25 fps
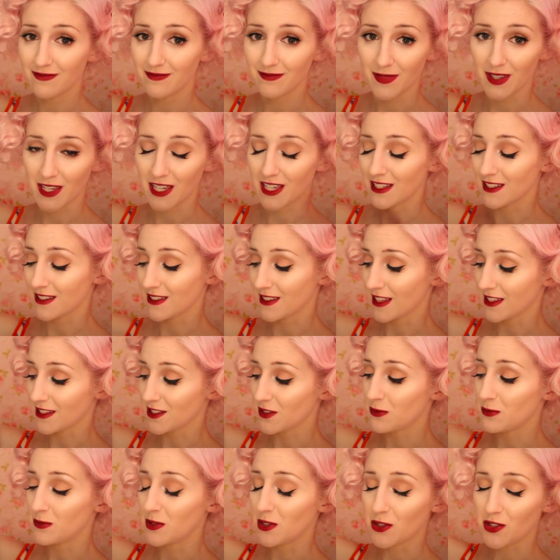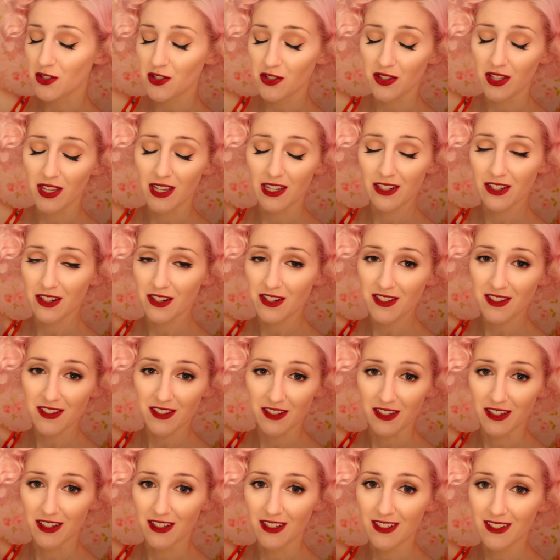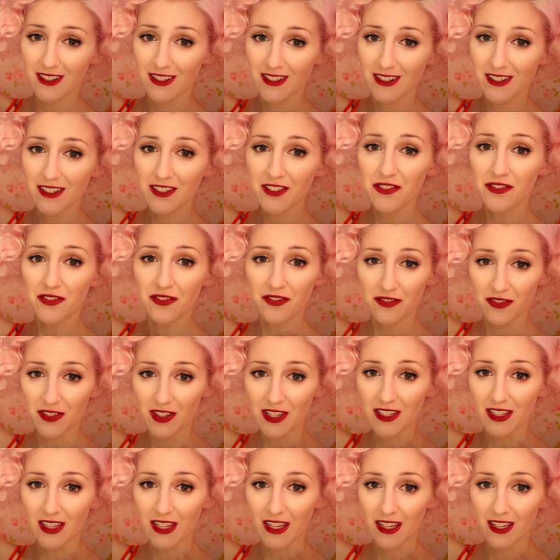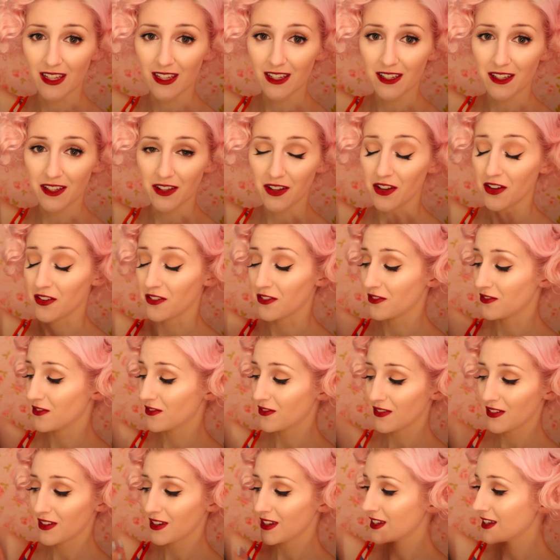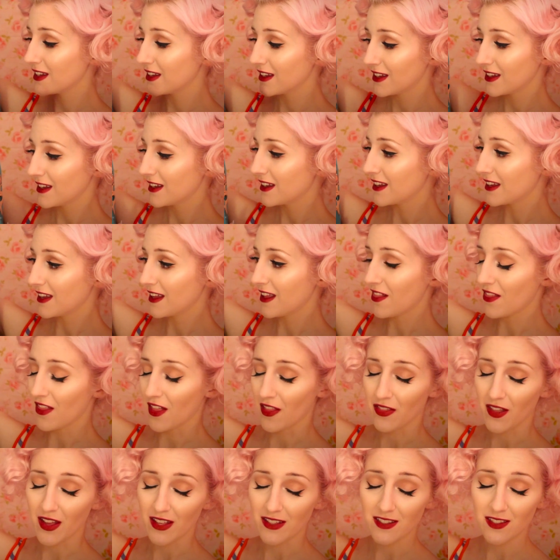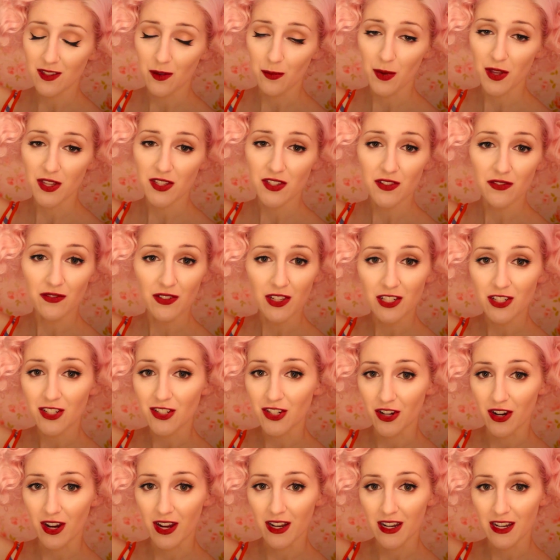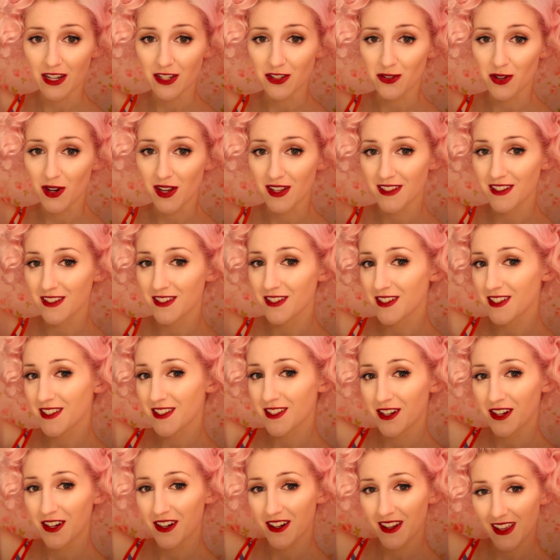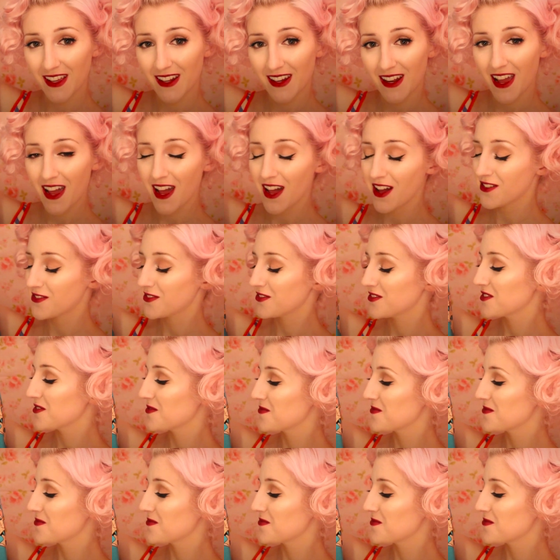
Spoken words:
Because that's a mutually understood feeling of that's the best feature any dress or skirt can have.